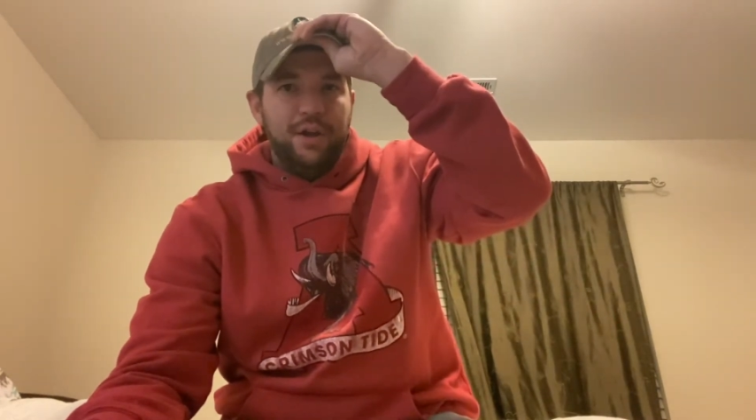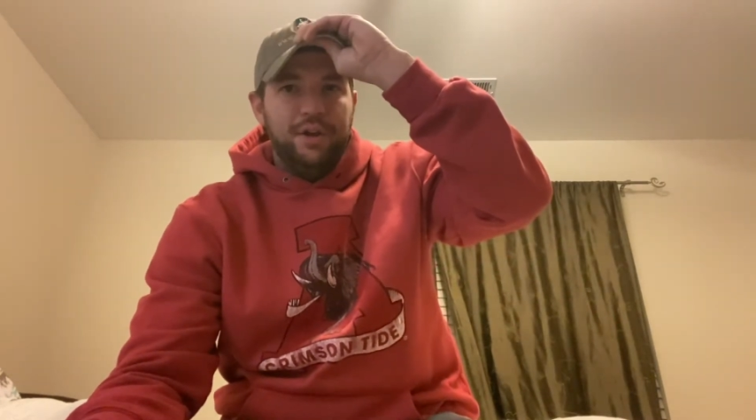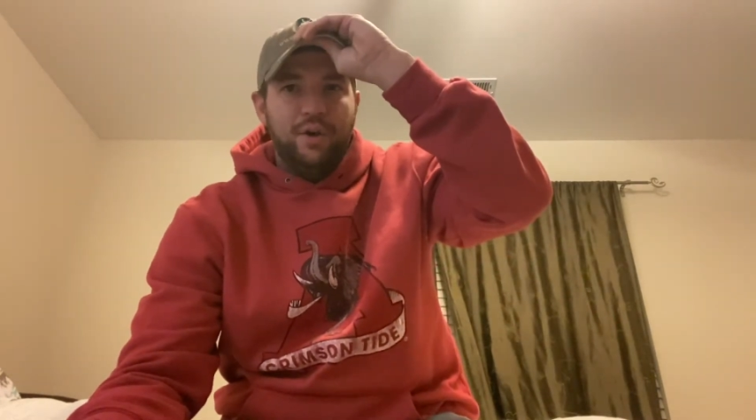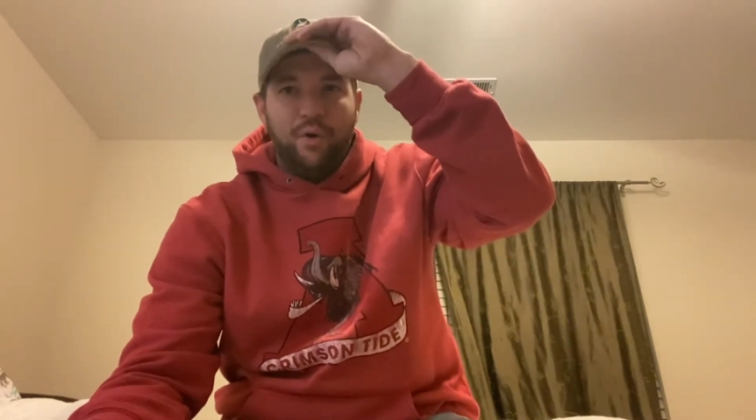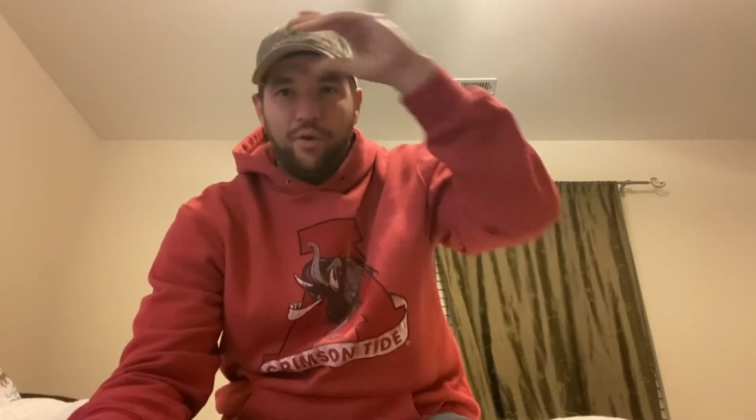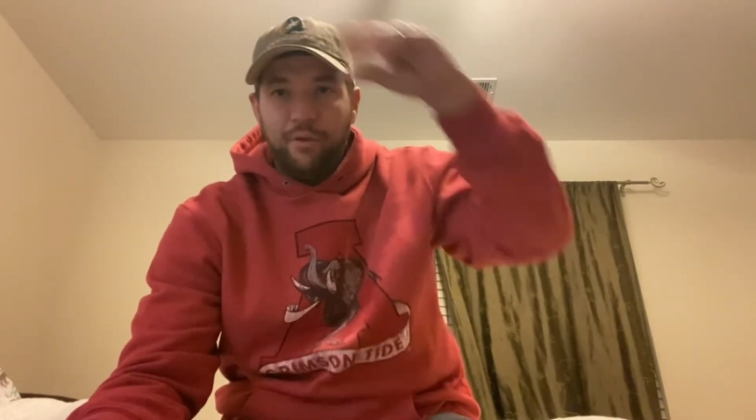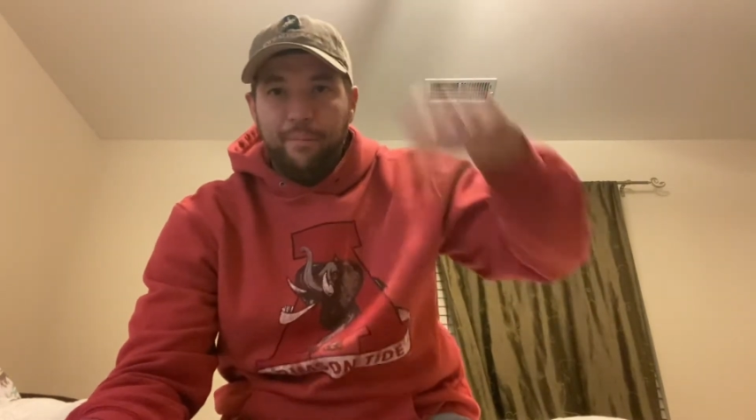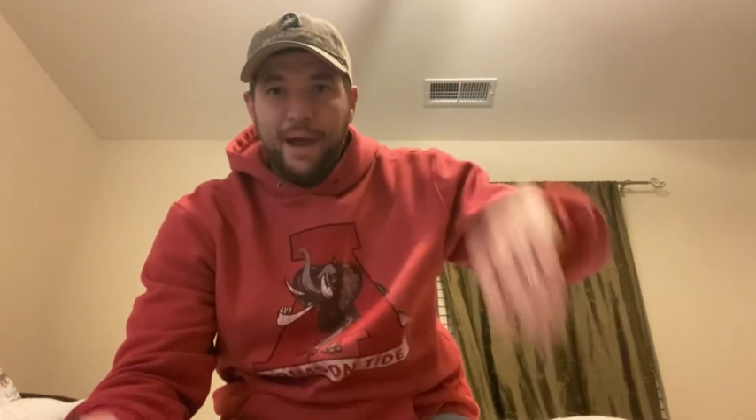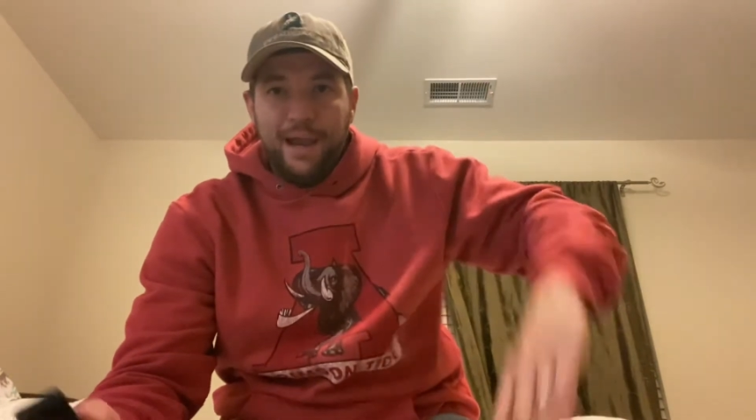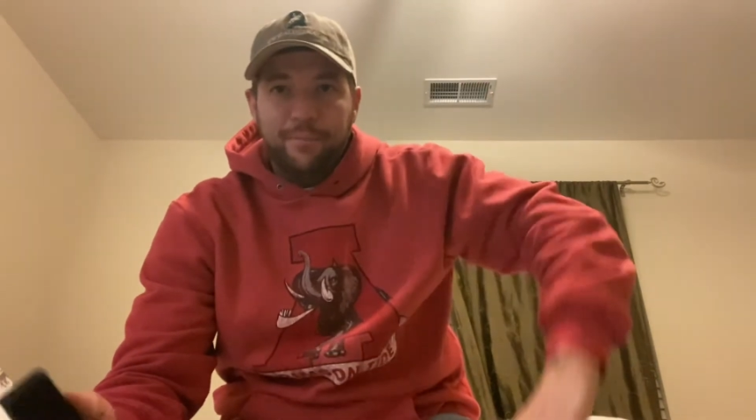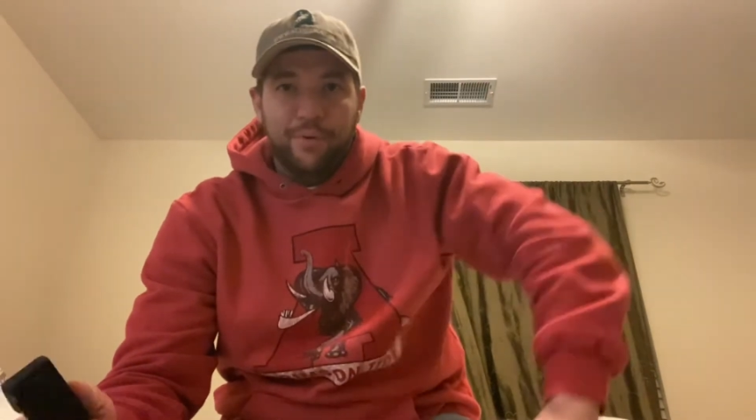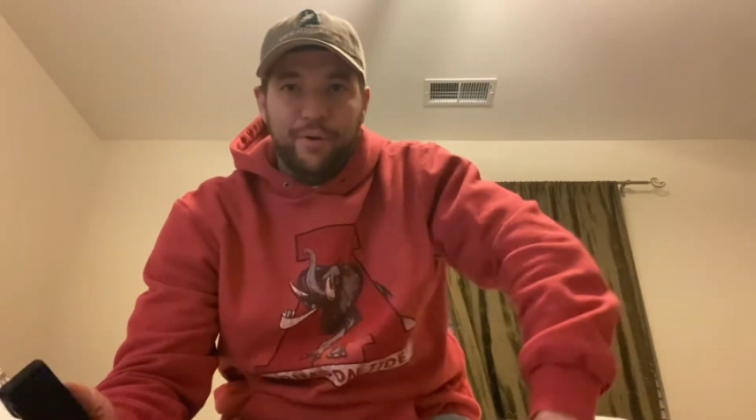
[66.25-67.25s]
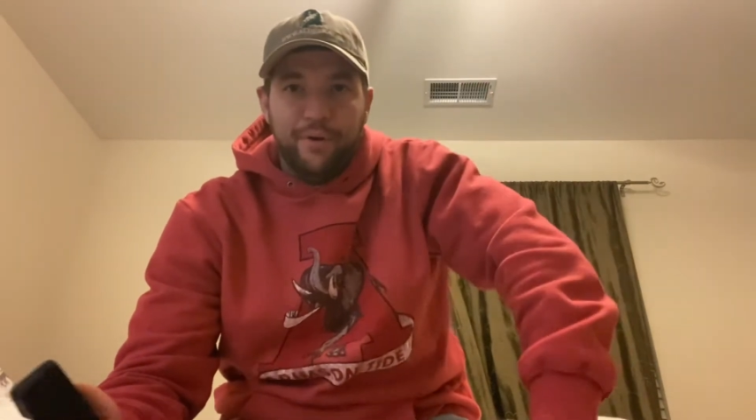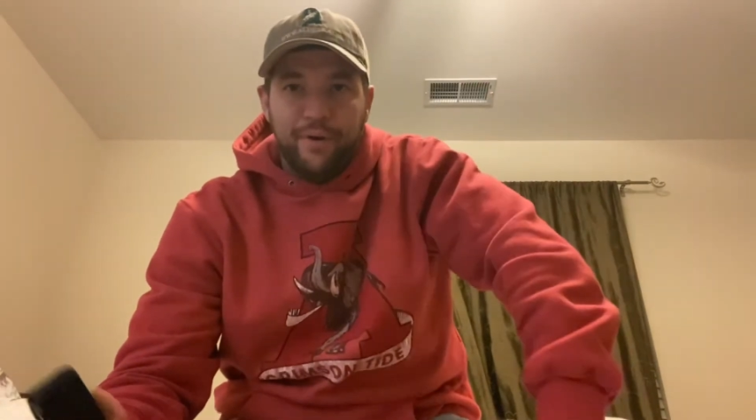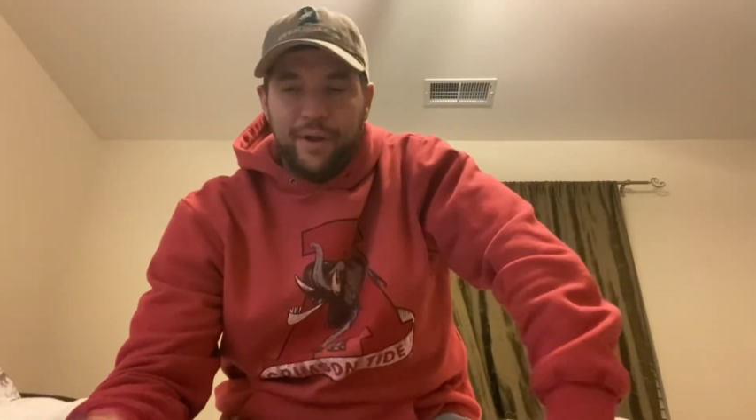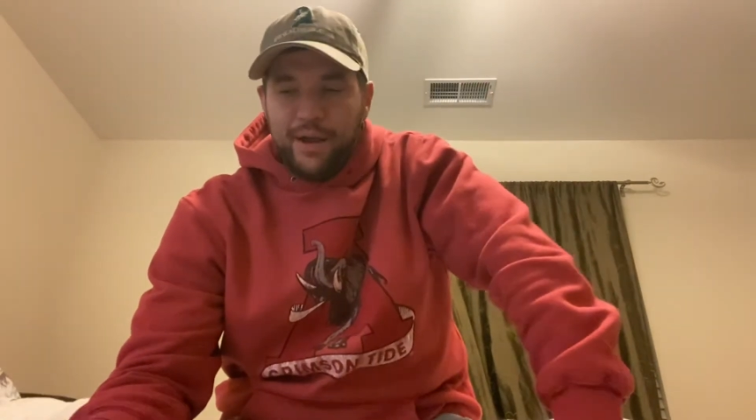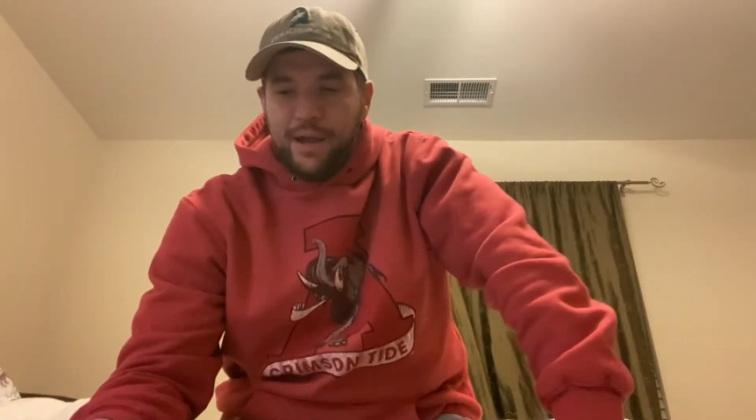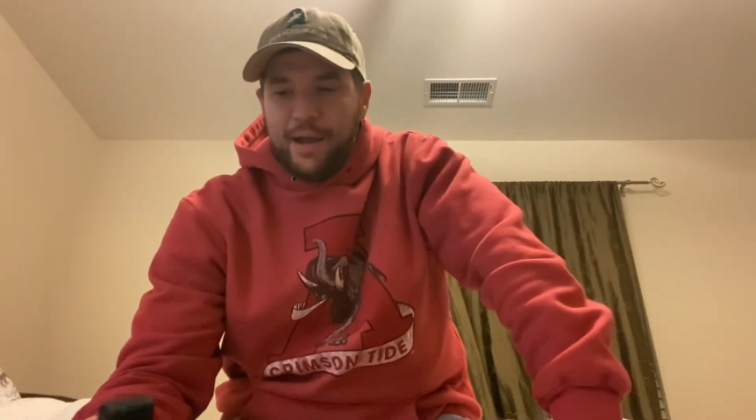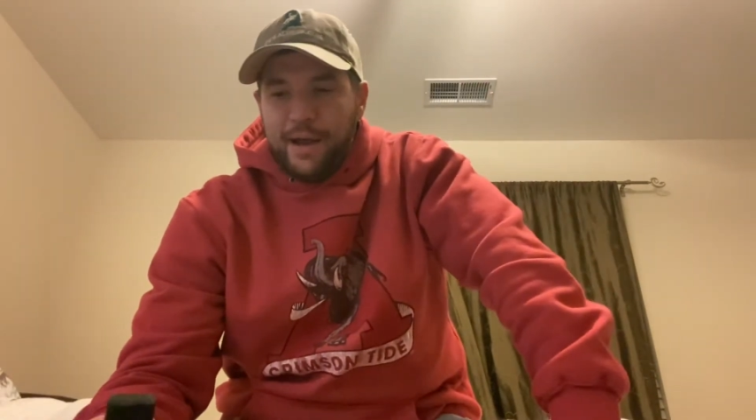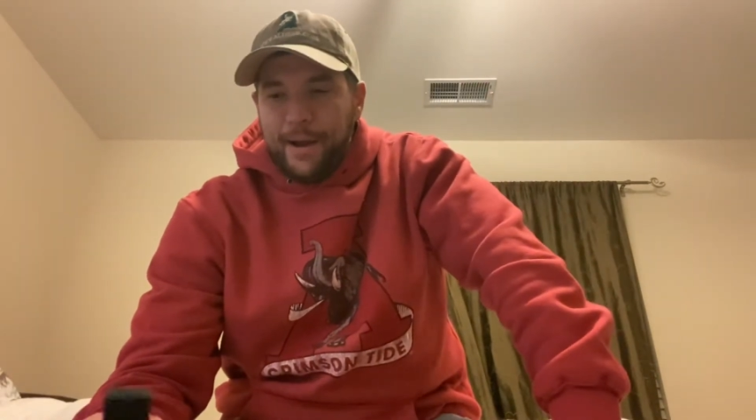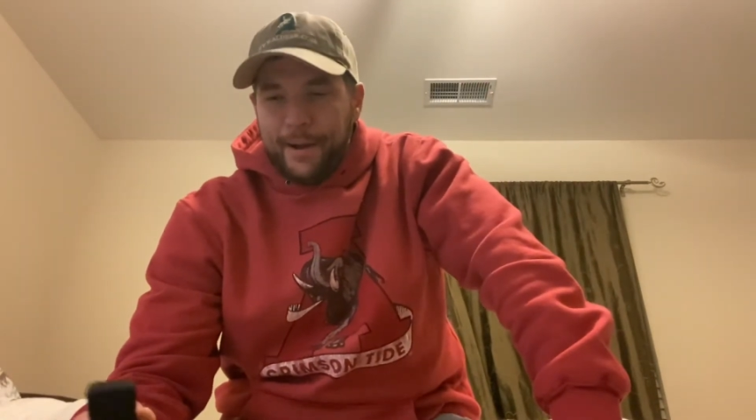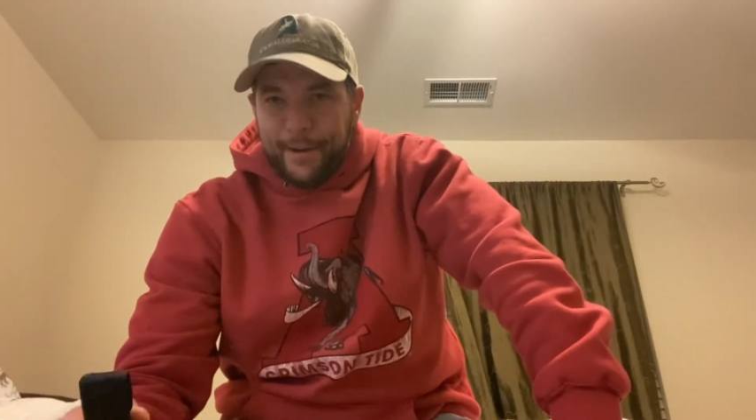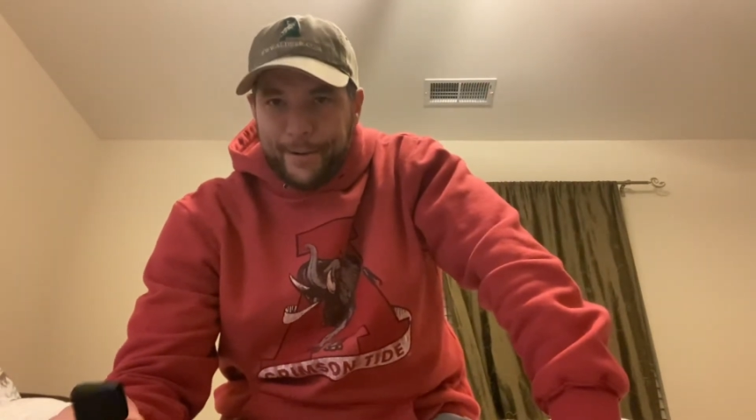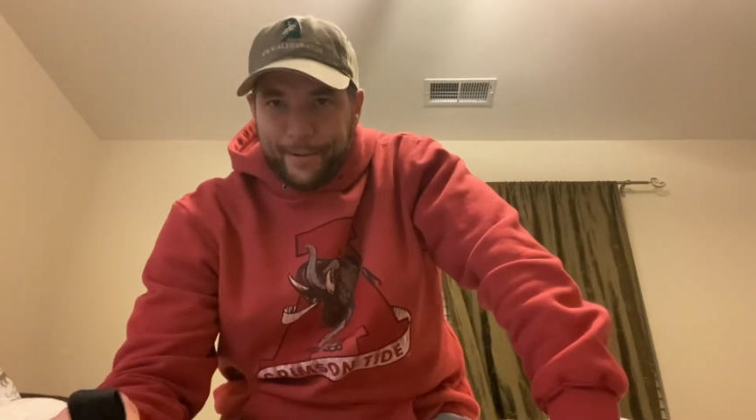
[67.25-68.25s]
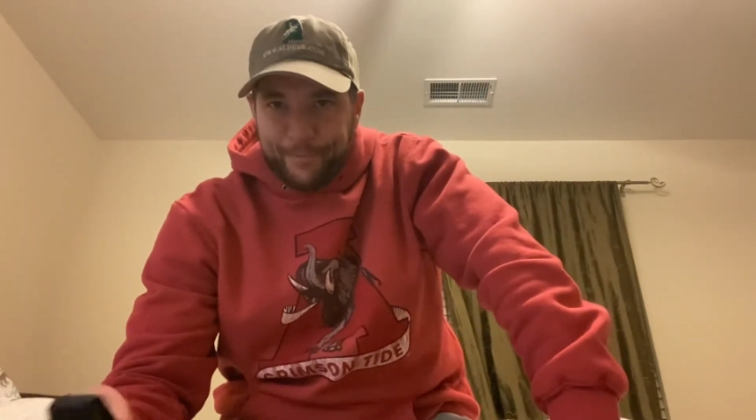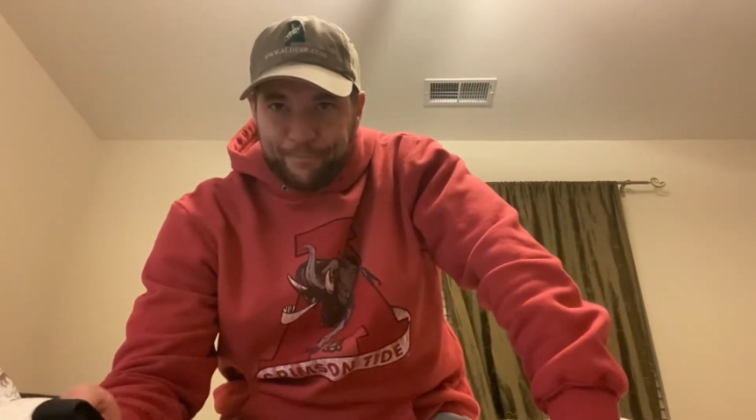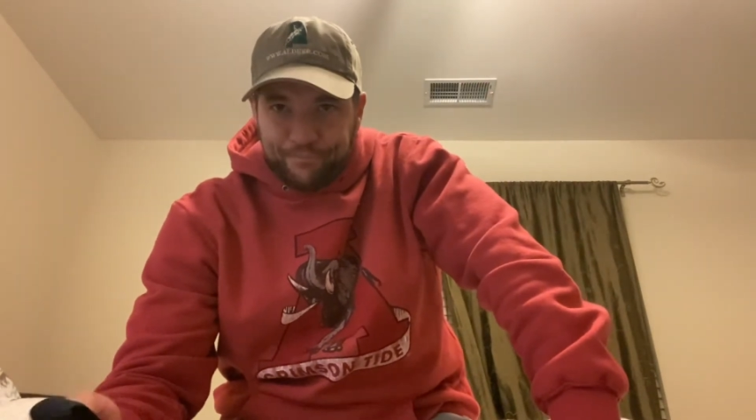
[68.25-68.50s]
on the paper. And